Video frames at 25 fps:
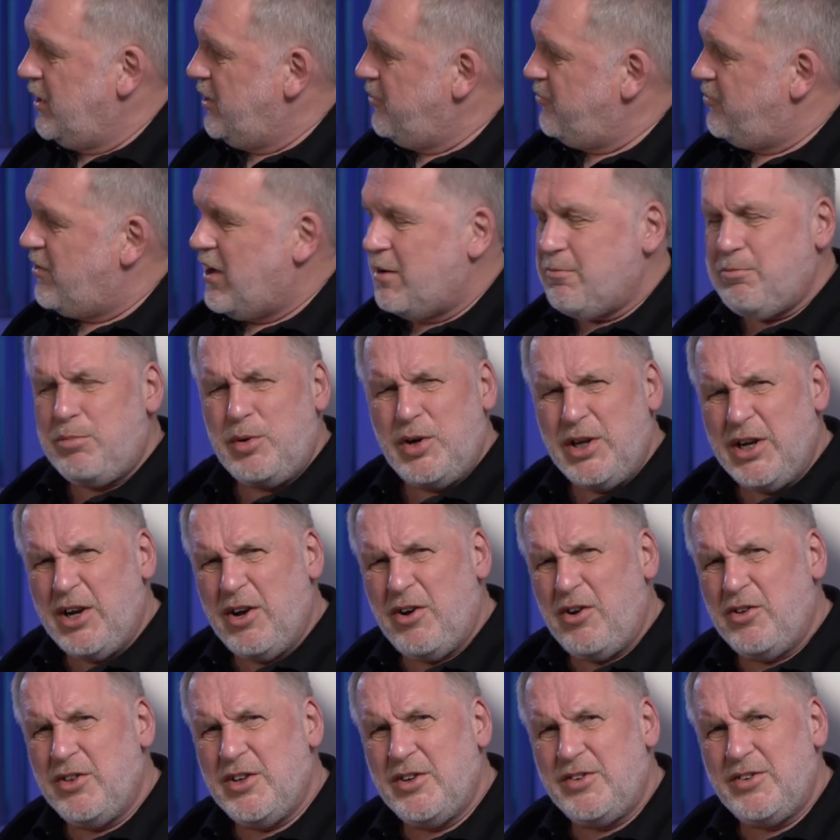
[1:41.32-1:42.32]
In fact, putting
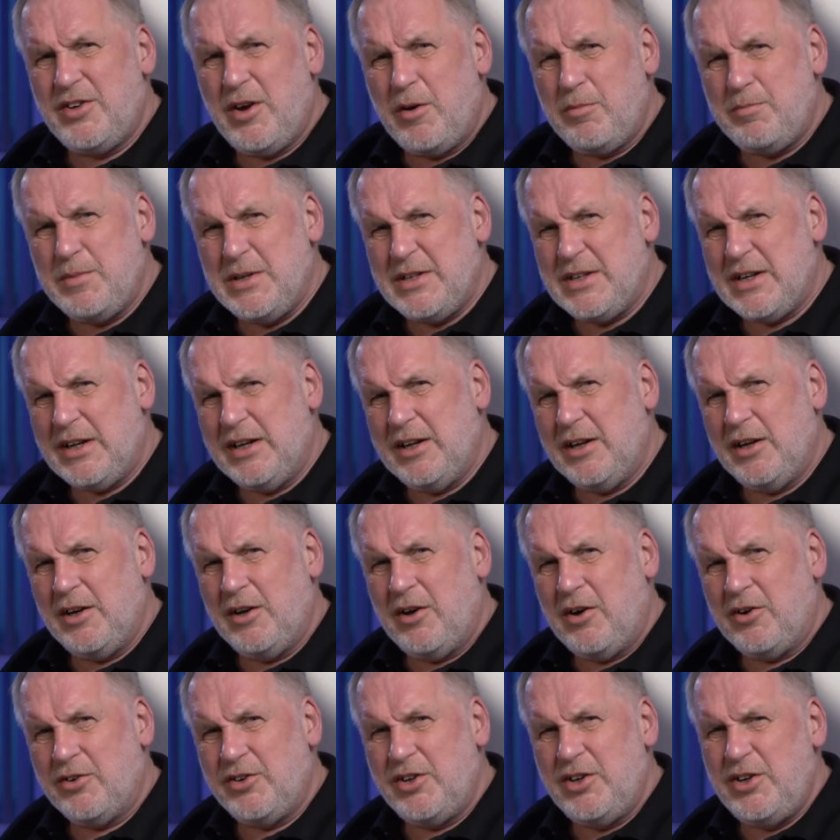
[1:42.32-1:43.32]
it on the top is a
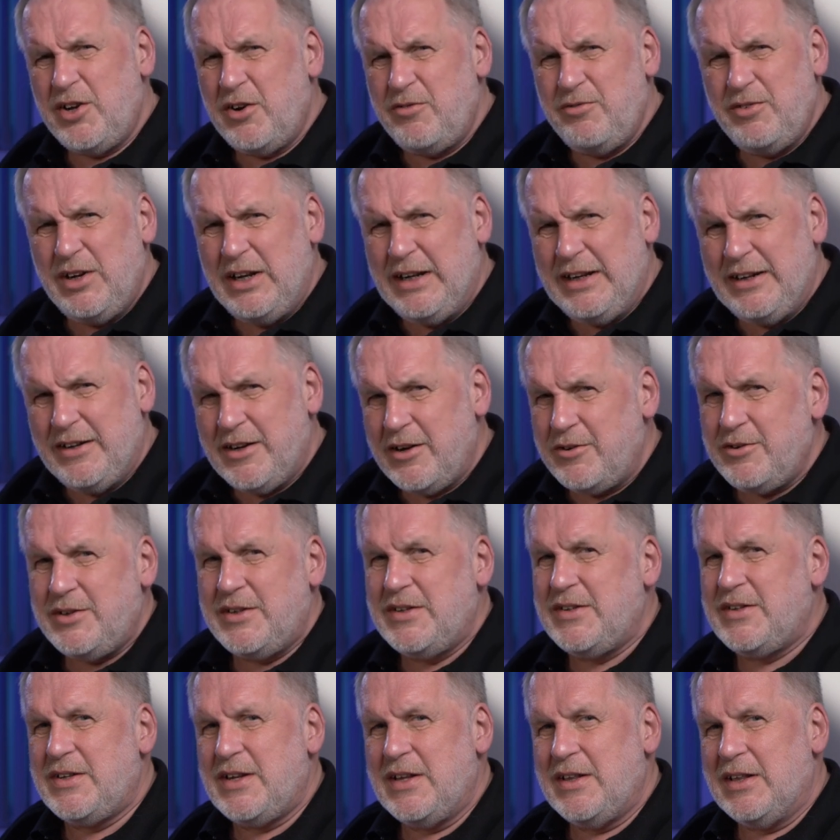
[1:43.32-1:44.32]
little odd. You don't really
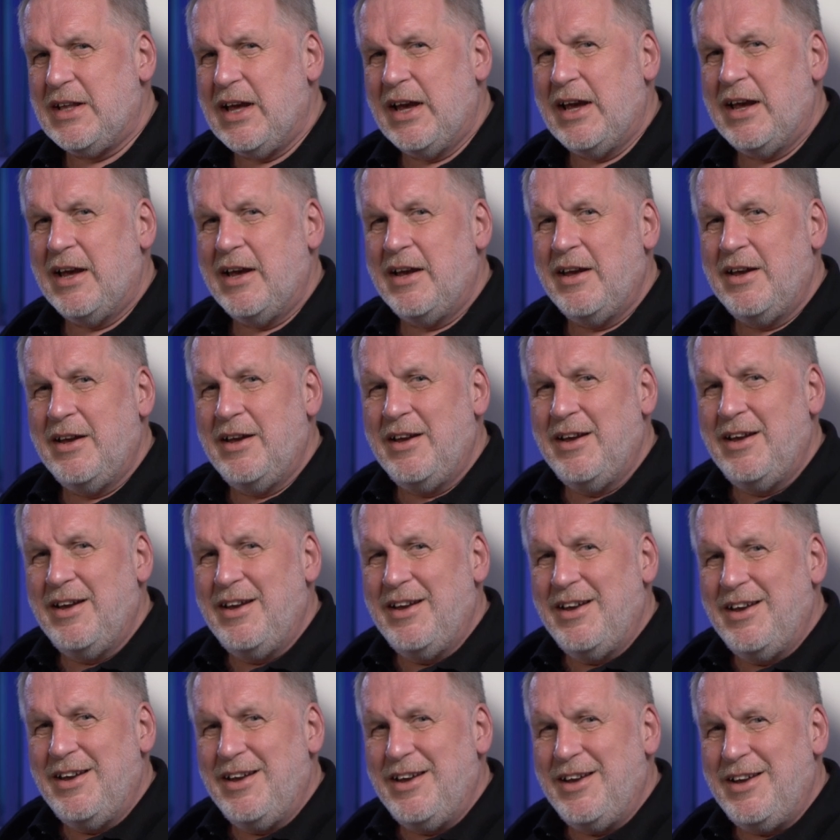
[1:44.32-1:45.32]
notice it there.
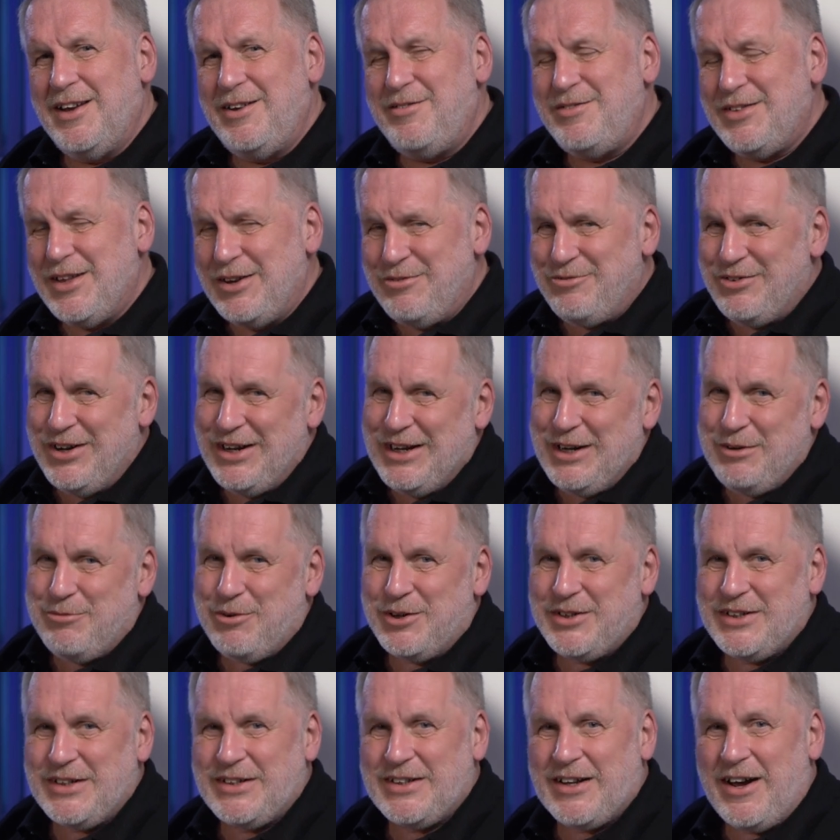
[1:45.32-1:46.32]
If they really
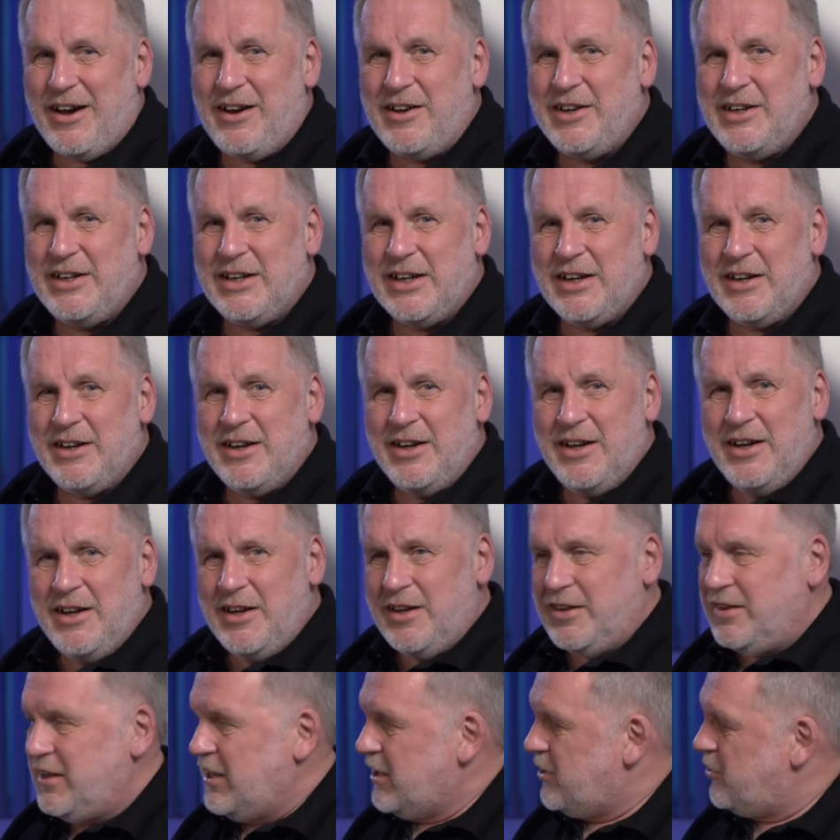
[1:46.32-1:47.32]
wanted to hide it,
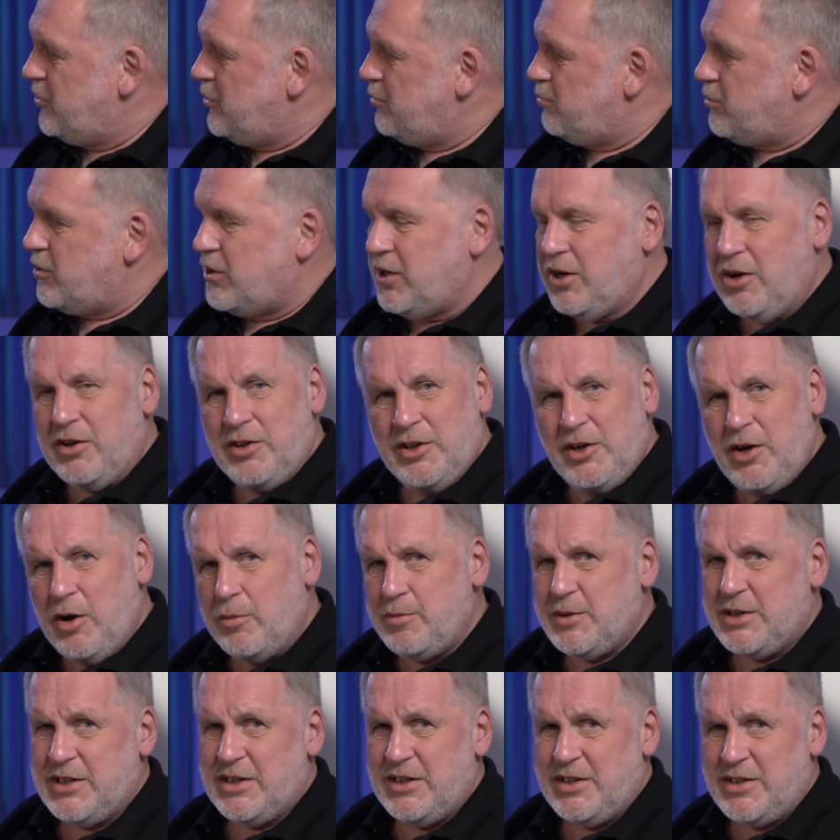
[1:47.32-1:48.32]
they could have put it on the
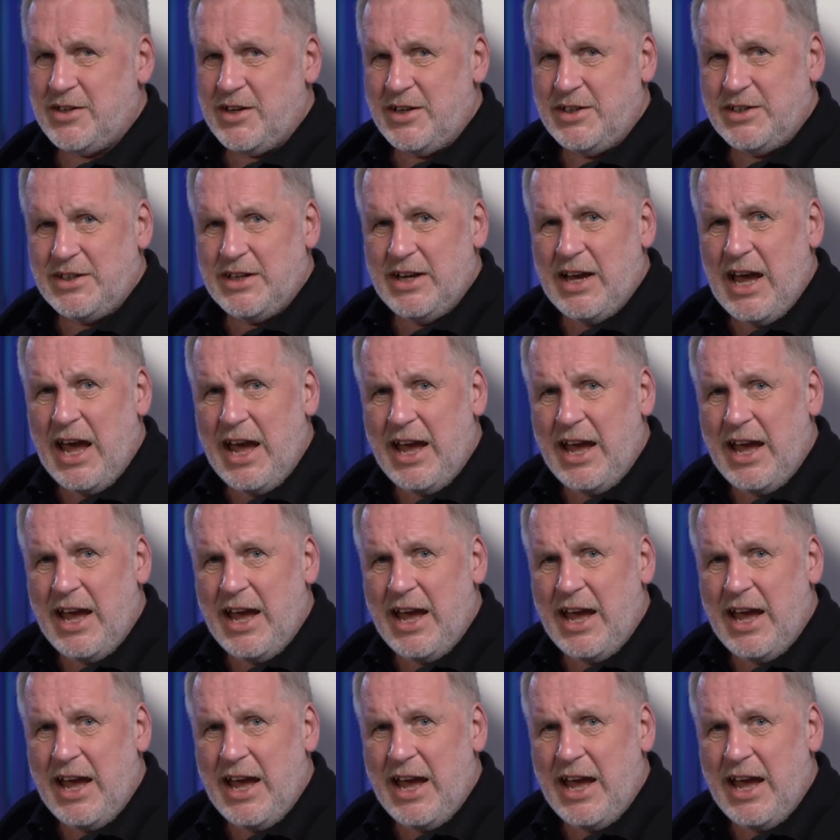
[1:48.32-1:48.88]
opposite side to your